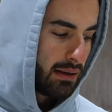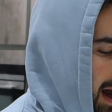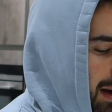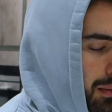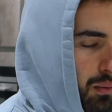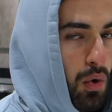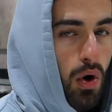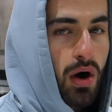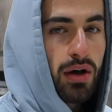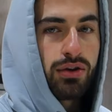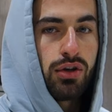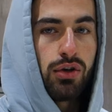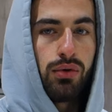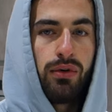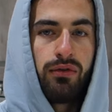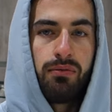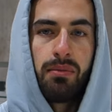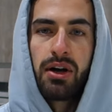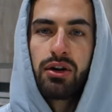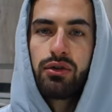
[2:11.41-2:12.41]
And what I
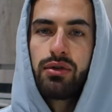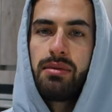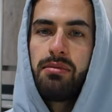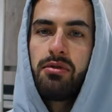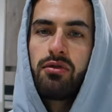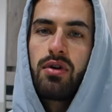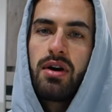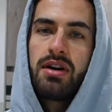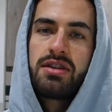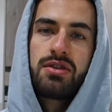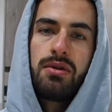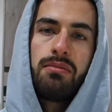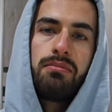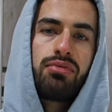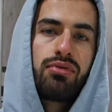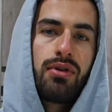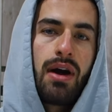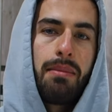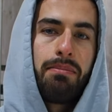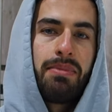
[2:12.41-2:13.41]
do with my cream of rice
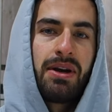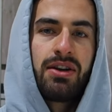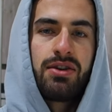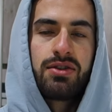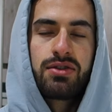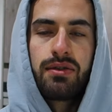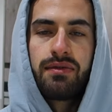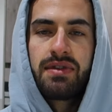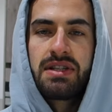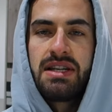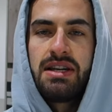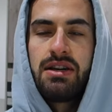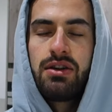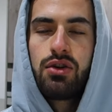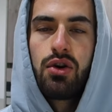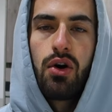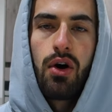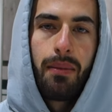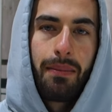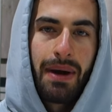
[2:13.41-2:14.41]
on prep, because obviously
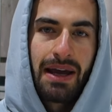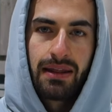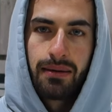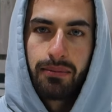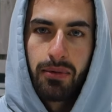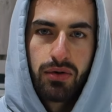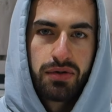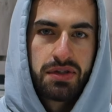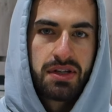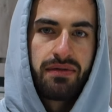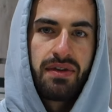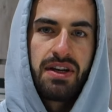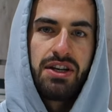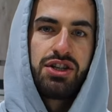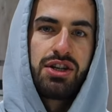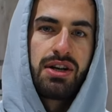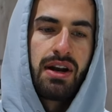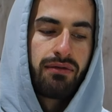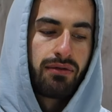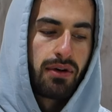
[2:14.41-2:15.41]
you've got to make the most of
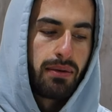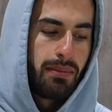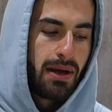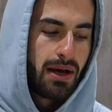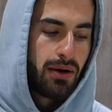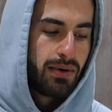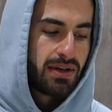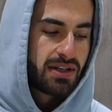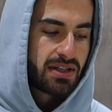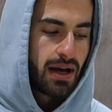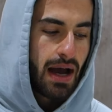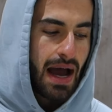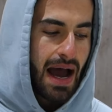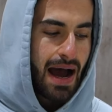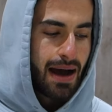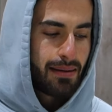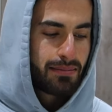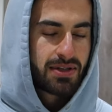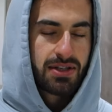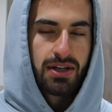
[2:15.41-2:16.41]
each and every meal, is I
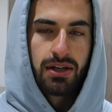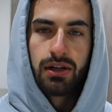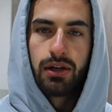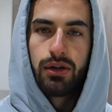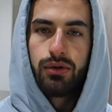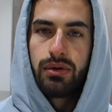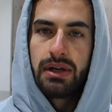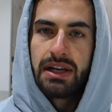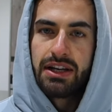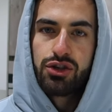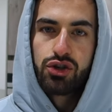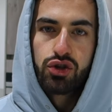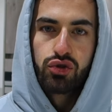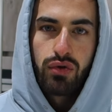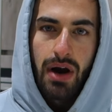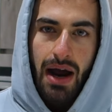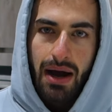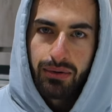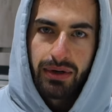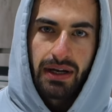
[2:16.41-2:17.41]
absolutely
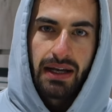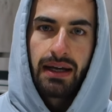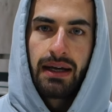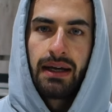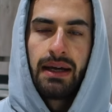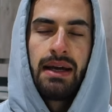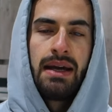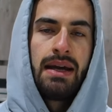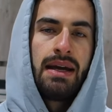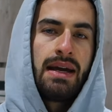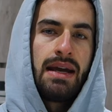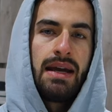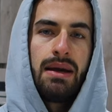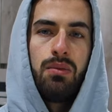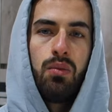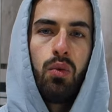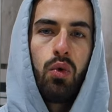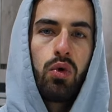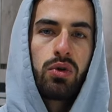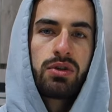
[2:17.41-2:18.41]
drown it
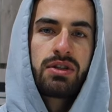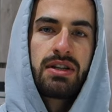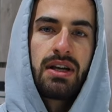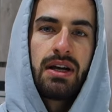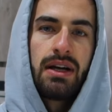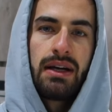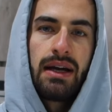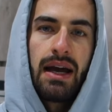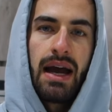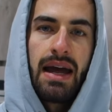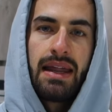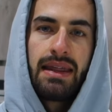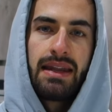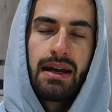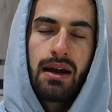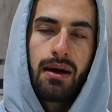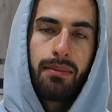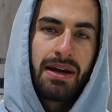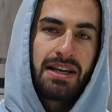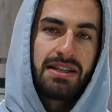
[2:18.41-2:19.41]
in water and
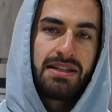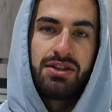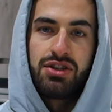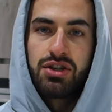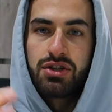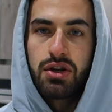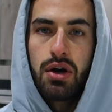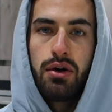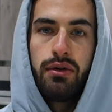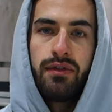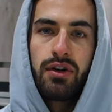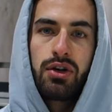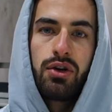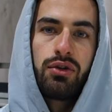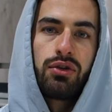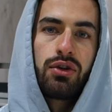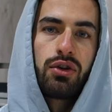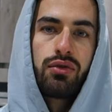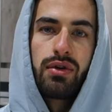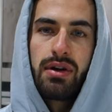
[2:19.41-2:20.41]
then I basically just
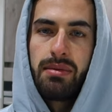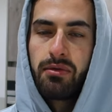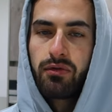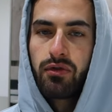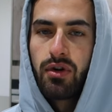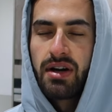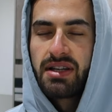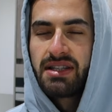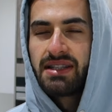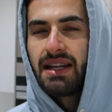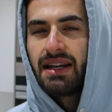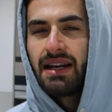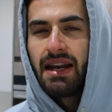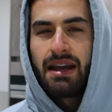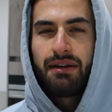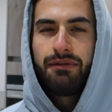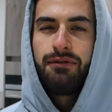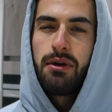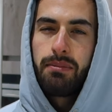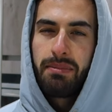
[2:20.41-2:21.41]
overcook the cream of rice and then
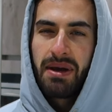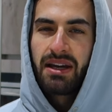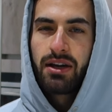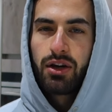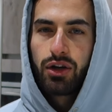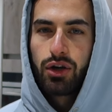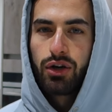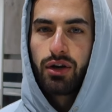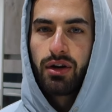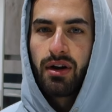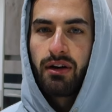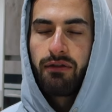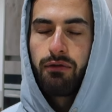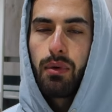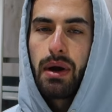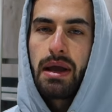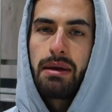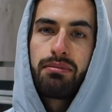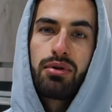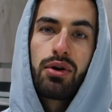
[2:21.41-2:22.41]
if you pick a good enough
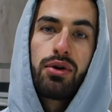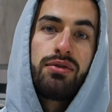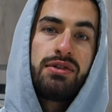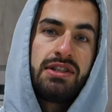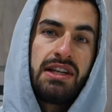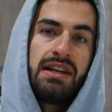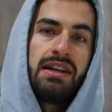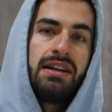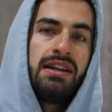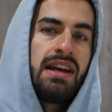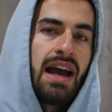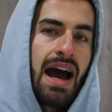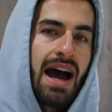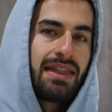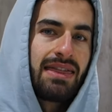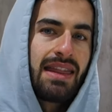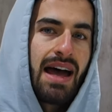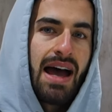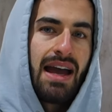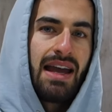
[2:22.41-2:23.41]
whey protein and you
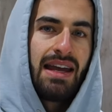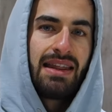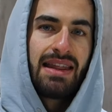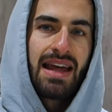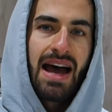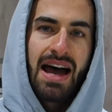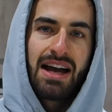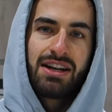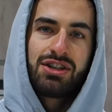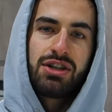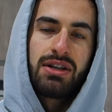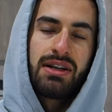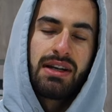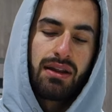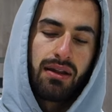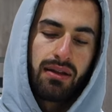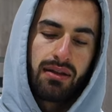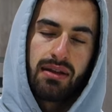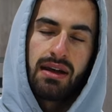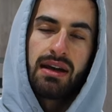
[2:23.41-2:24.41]
add that in that actually
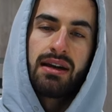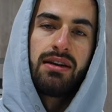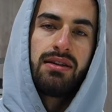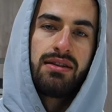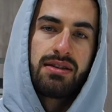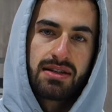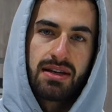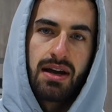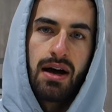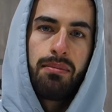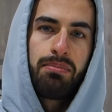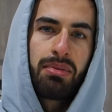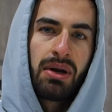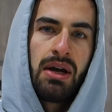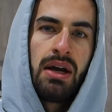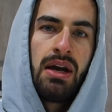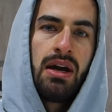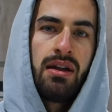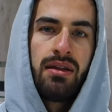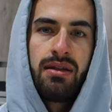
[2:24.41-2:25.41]
thickens
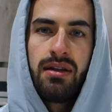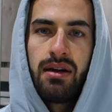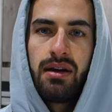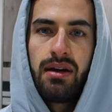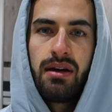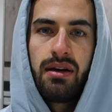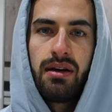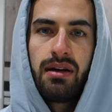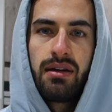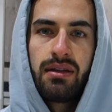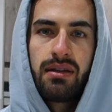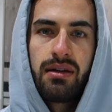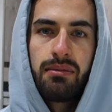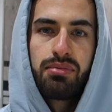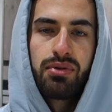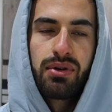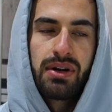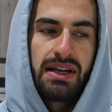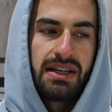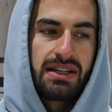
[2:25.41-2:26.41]
up the,
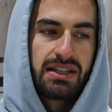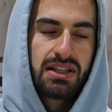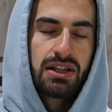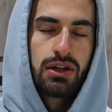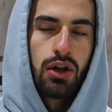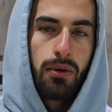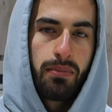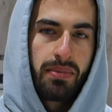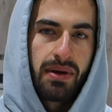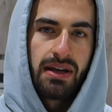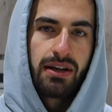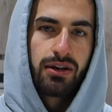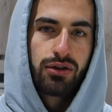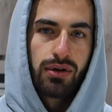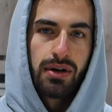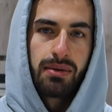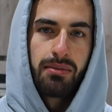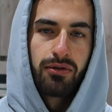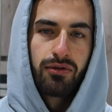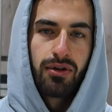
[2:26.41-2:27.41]
the pretty sloppy
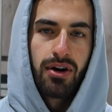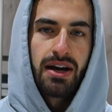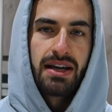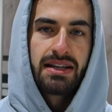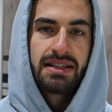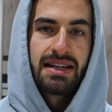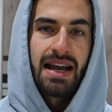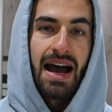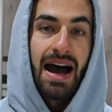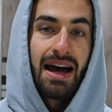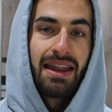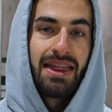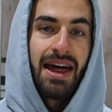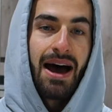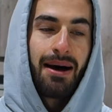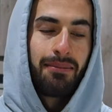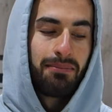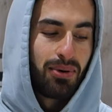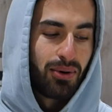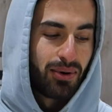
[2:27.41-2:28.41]
cream of rice at
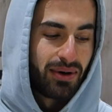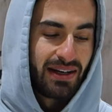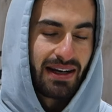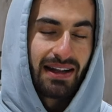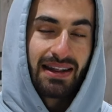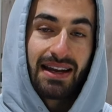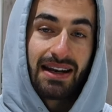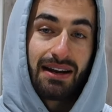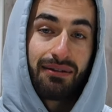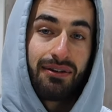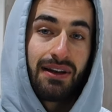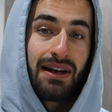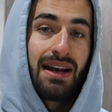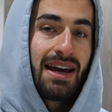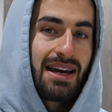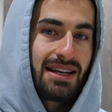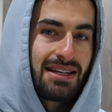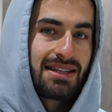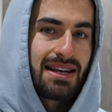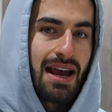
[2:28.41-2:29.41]
that point and then if you
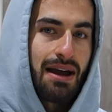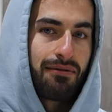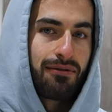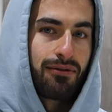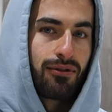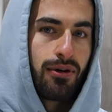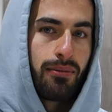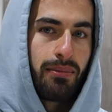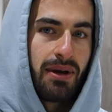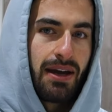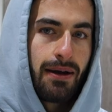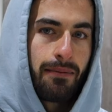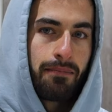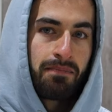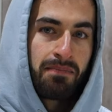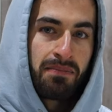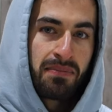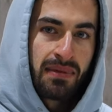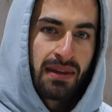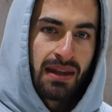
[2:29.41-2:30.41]
let it set for a
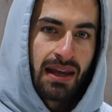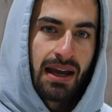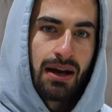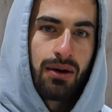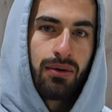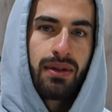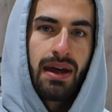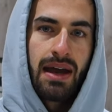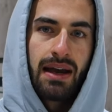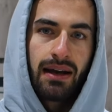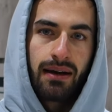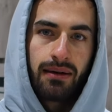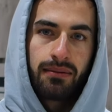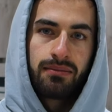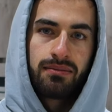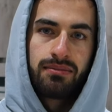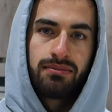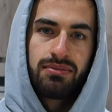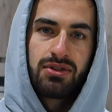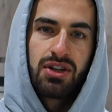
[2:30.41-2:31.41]
bit it will
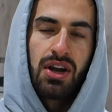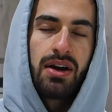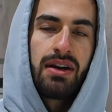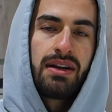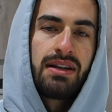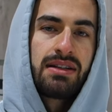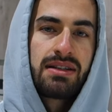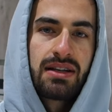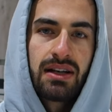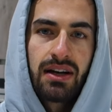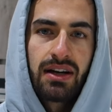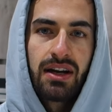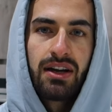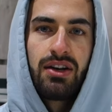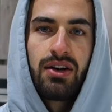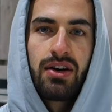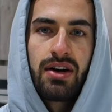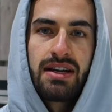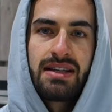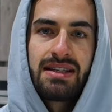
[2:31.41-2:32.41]
then turn into like a
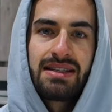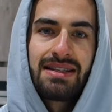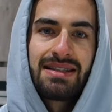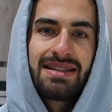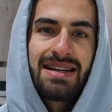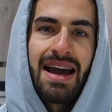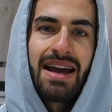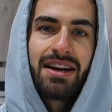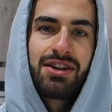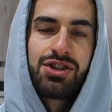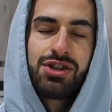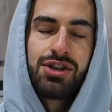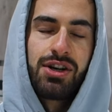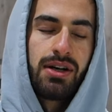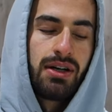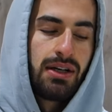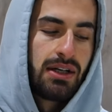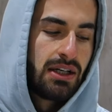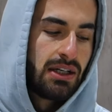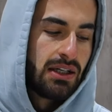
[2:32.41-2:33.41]
nice
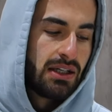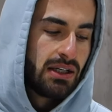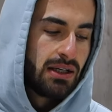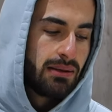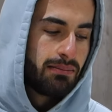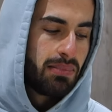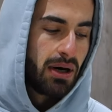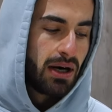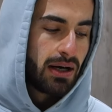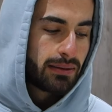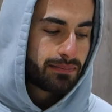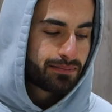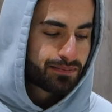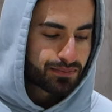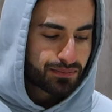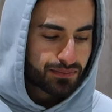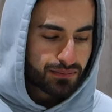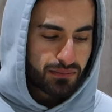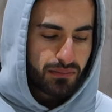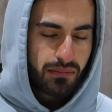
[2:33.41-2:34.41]
texture
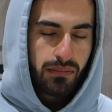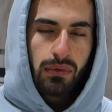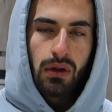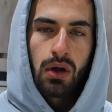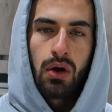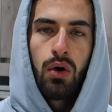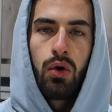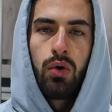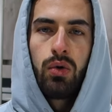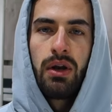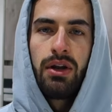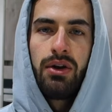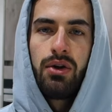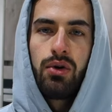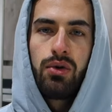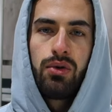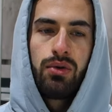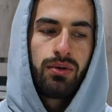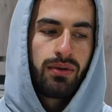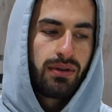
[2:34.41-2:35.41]
but all in
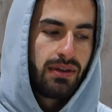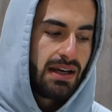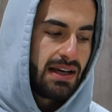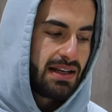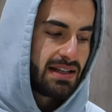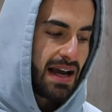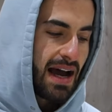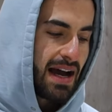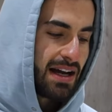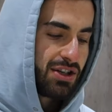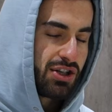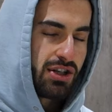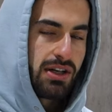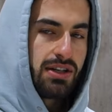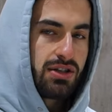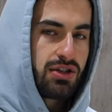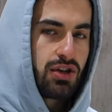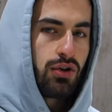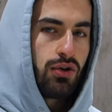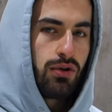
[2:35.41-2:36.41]
all these are
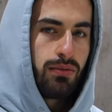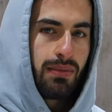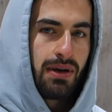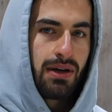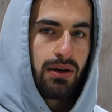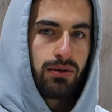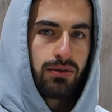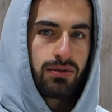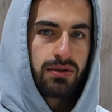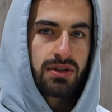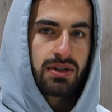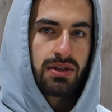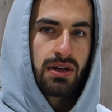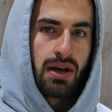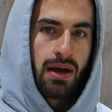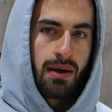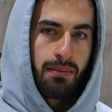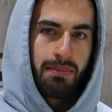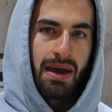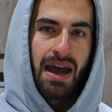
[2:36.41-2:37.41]
actually two
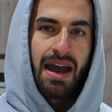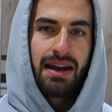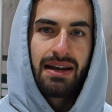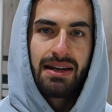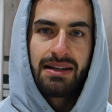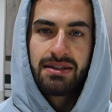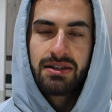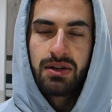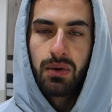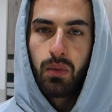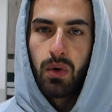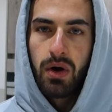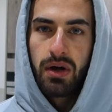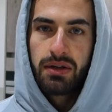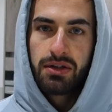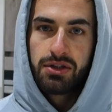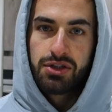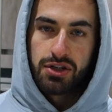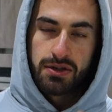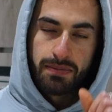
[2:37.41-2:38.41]
meals paired into
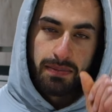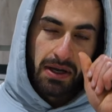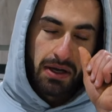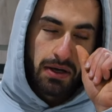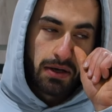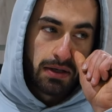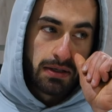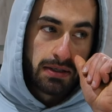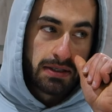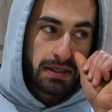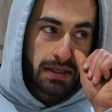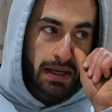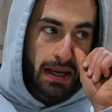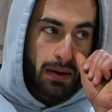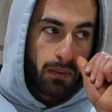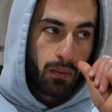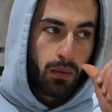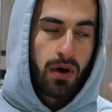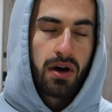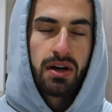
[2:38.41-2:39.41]
one just because
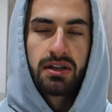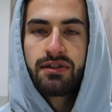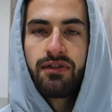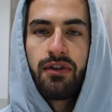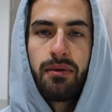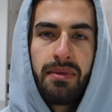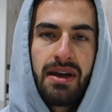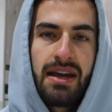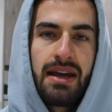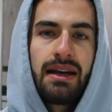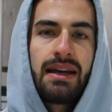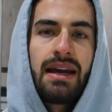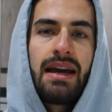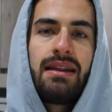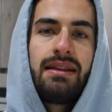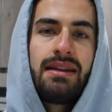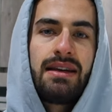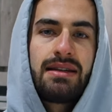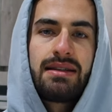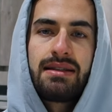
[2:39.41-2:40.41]
it works for me
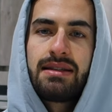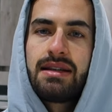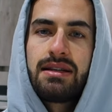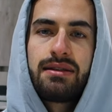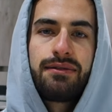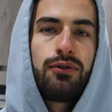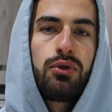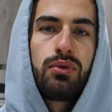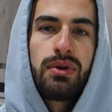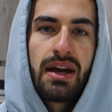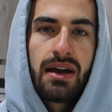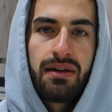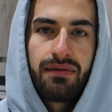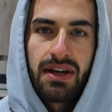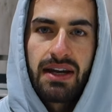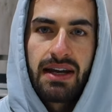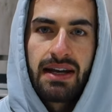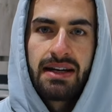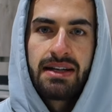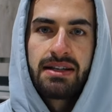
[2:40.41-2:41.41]
again this this full day of
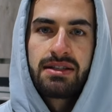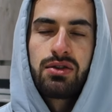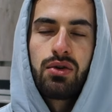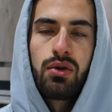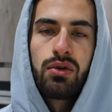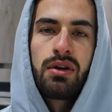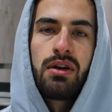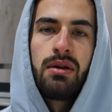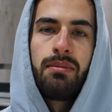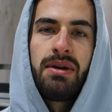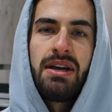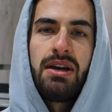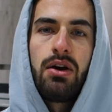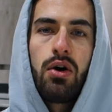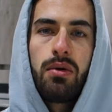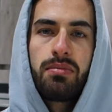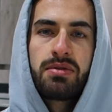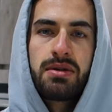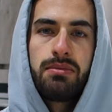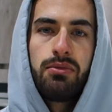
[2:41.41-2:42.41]
eating is not going to be
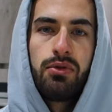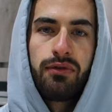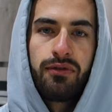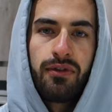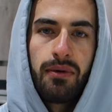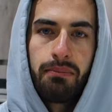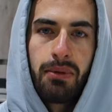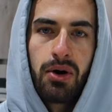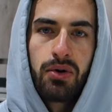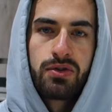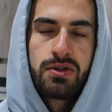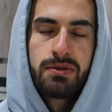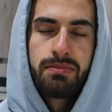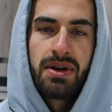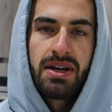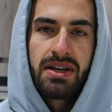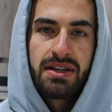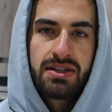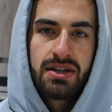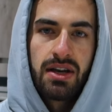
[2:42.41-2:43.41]
optimal for most
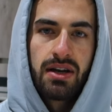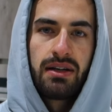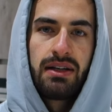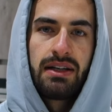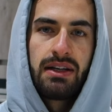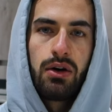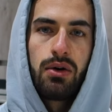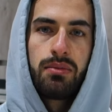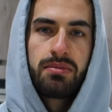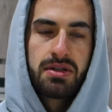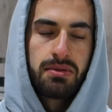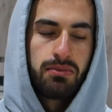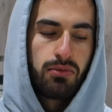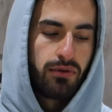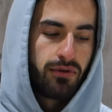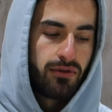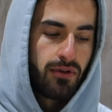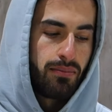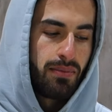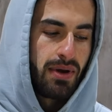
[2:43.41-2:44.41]
but it's certainly
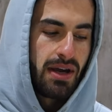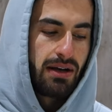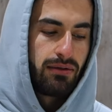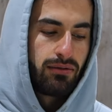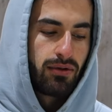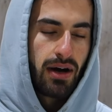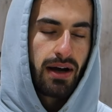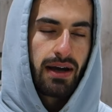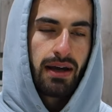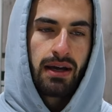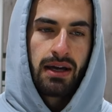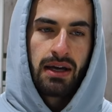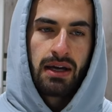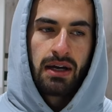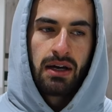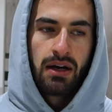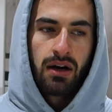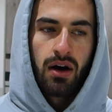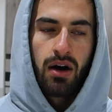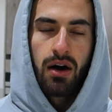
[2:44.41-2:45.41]
optimal for me right
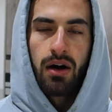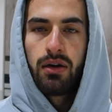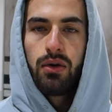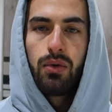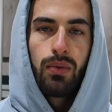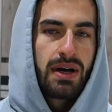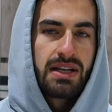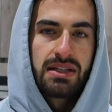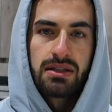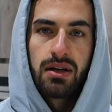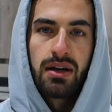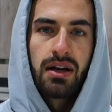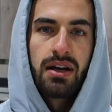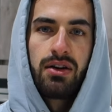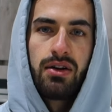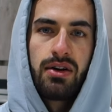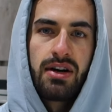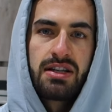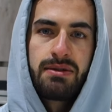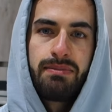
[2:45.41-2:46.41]
I always like
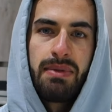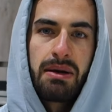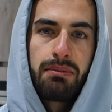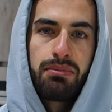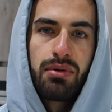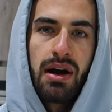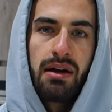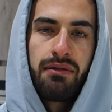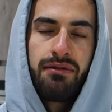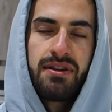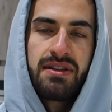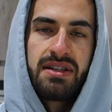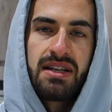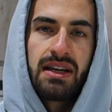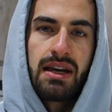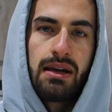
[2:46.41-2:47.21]
a nice big breakfast.